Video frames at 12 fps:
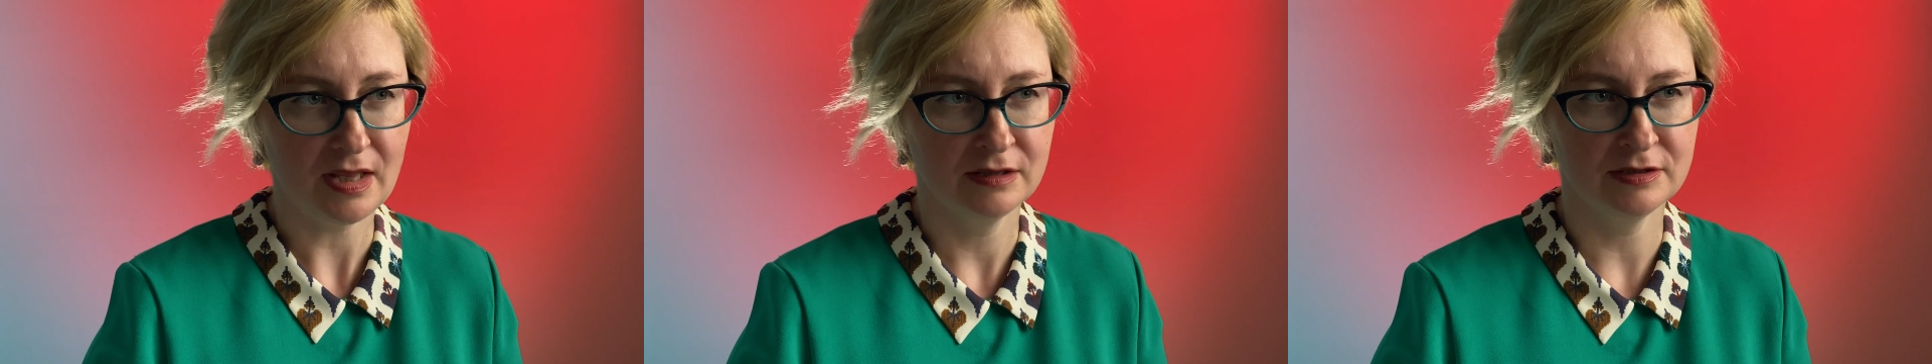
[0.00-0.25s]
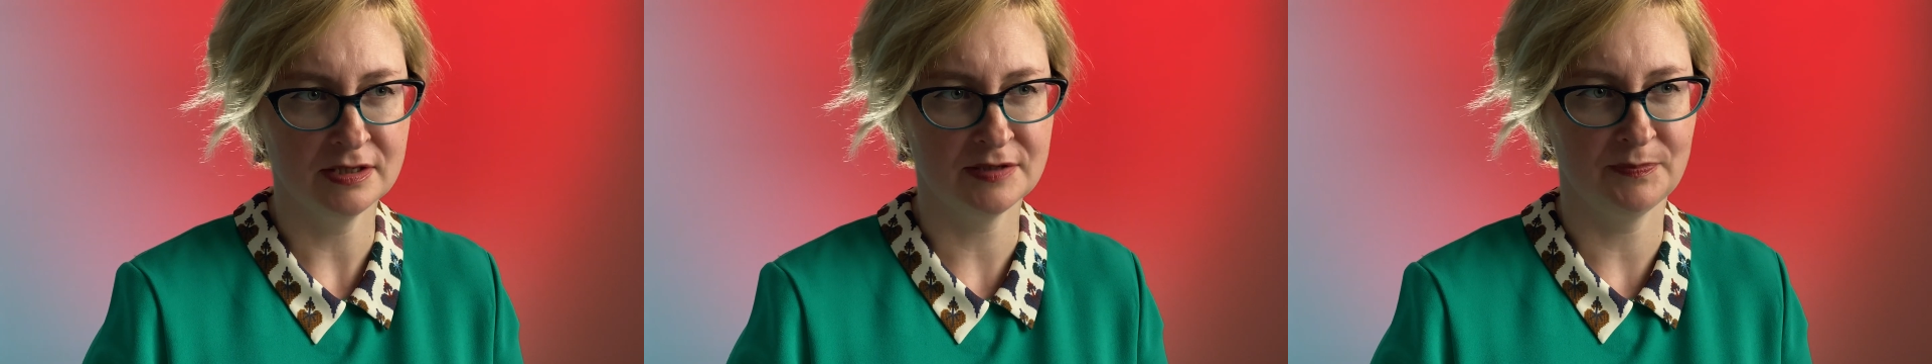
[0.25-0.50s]

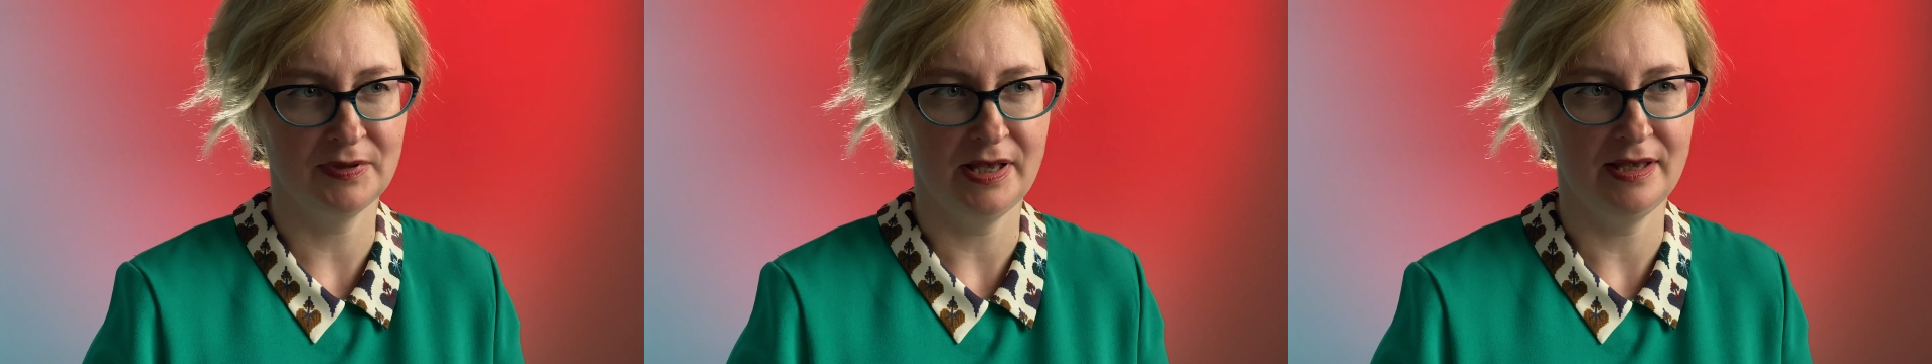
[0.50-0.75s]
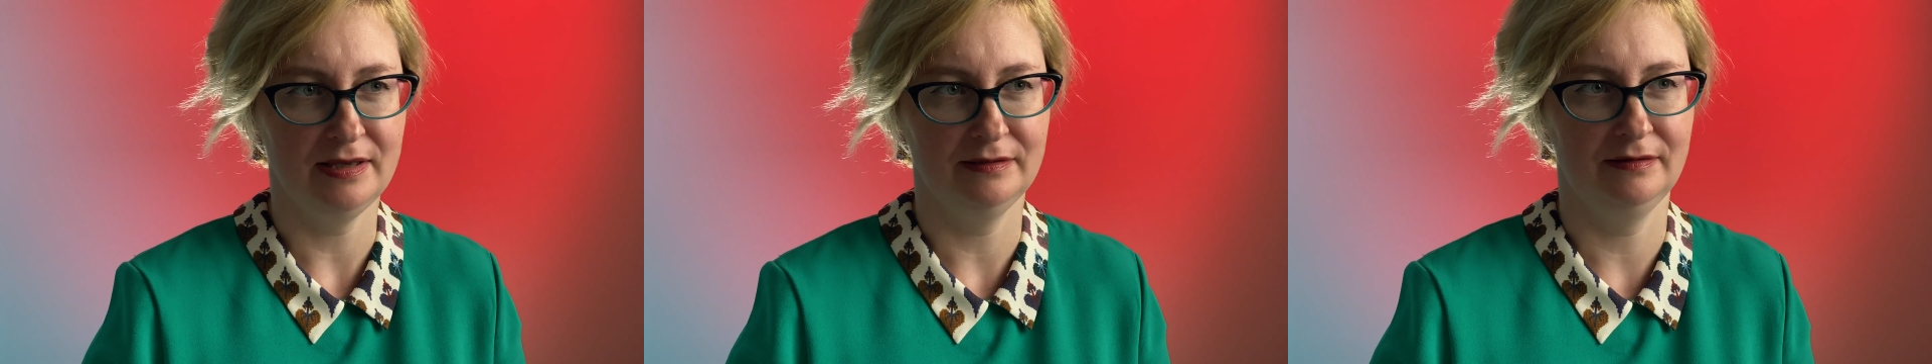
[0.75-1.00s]

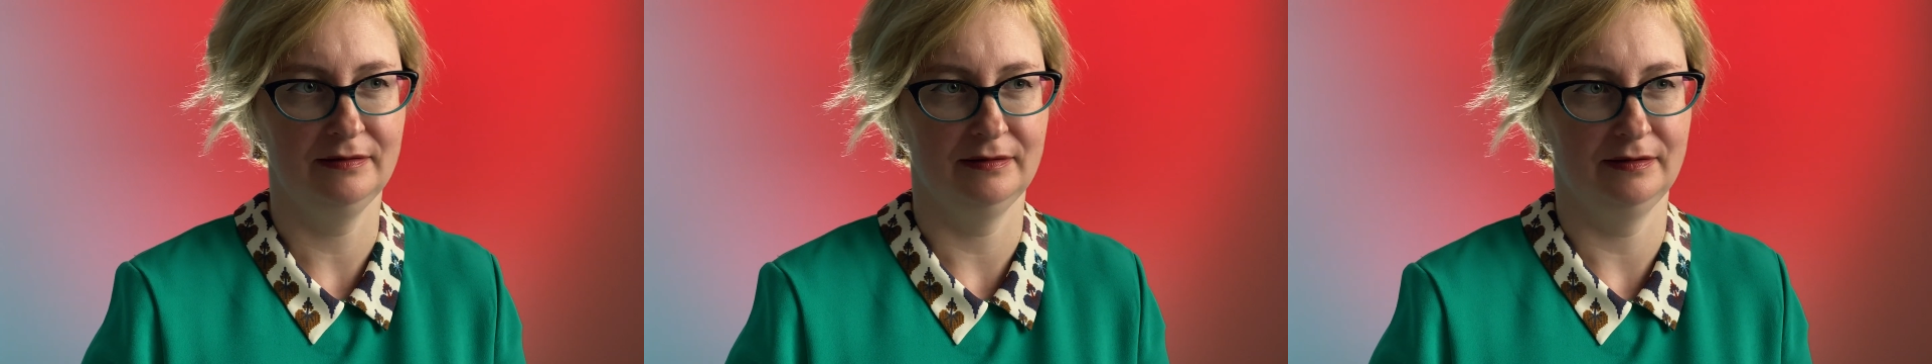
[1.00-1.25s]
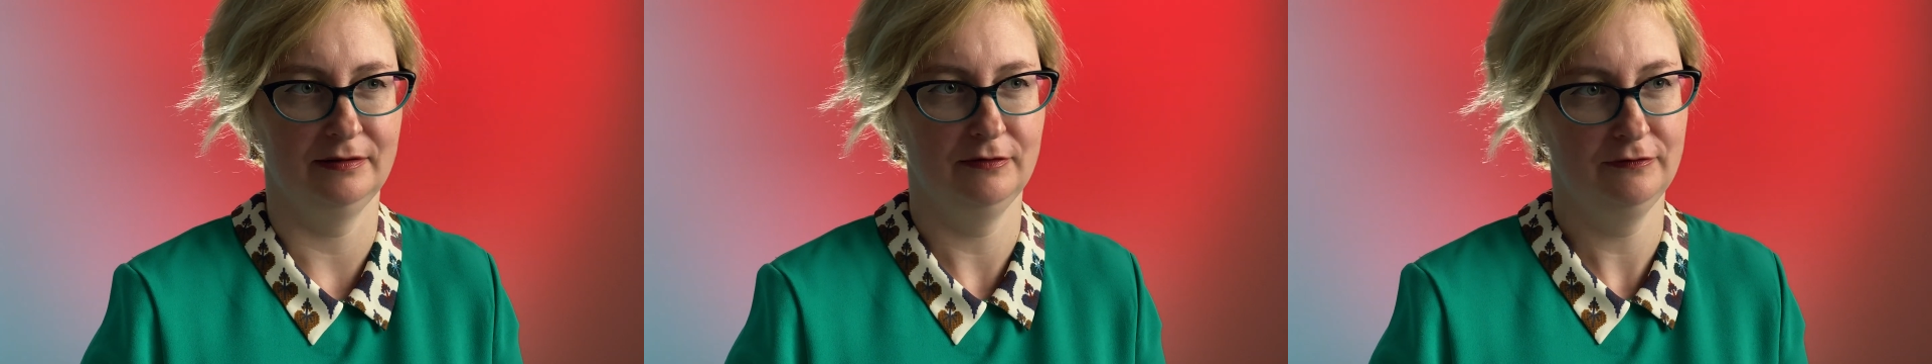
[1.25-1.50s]
display it,
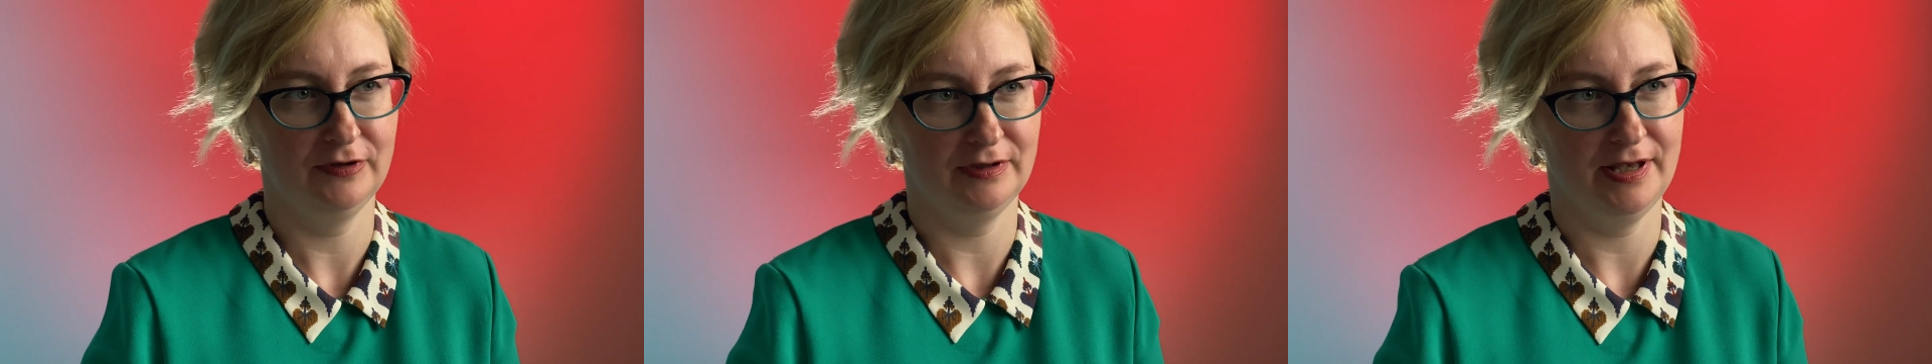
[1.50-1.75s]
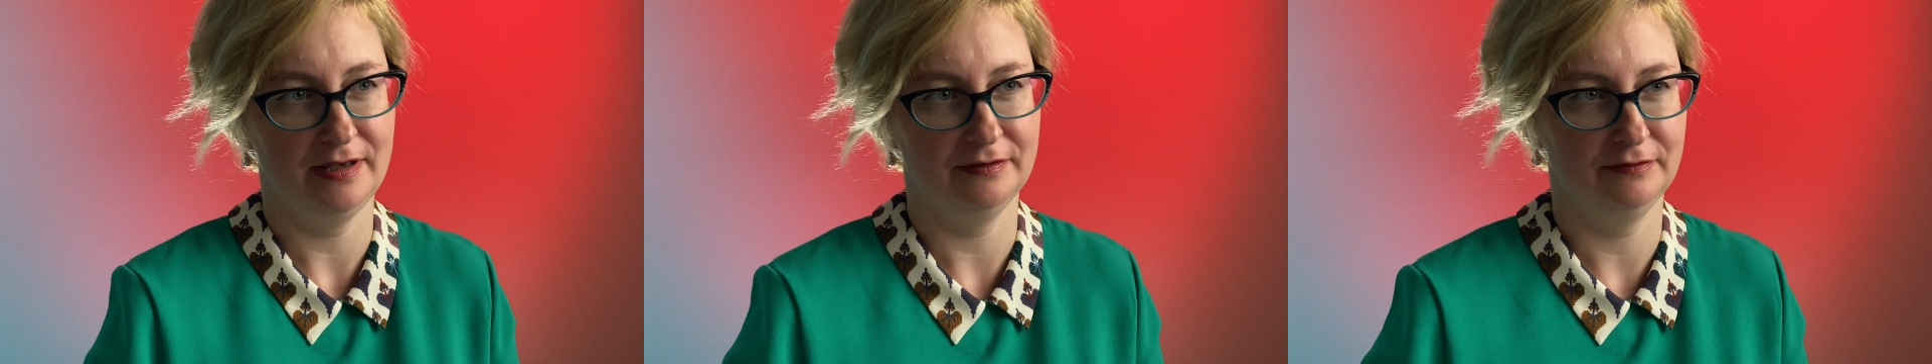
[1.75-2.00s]

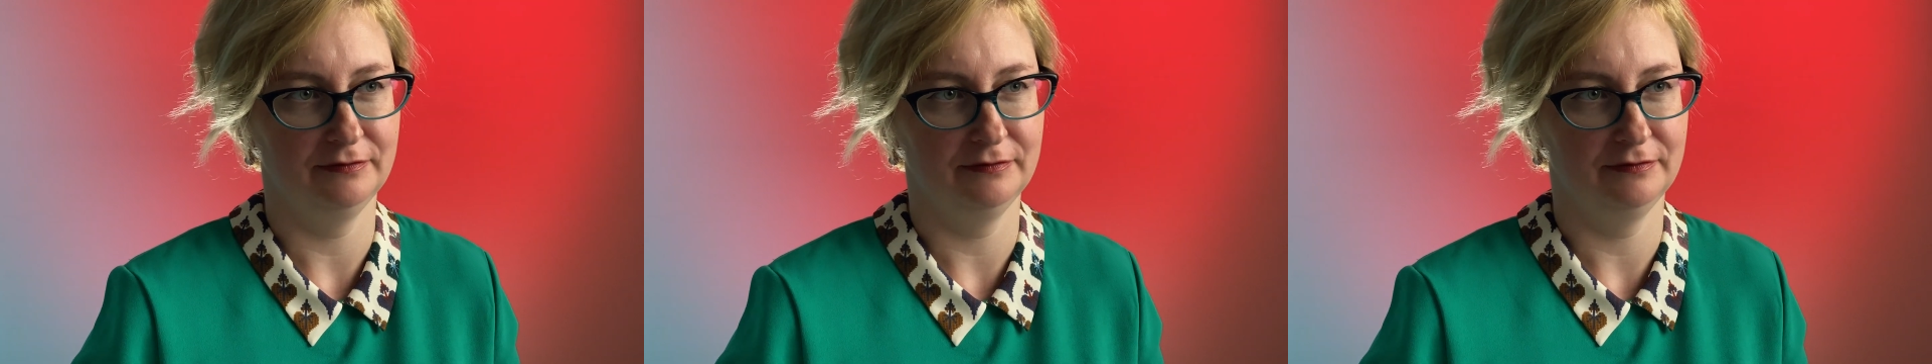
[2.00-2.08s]
overlay it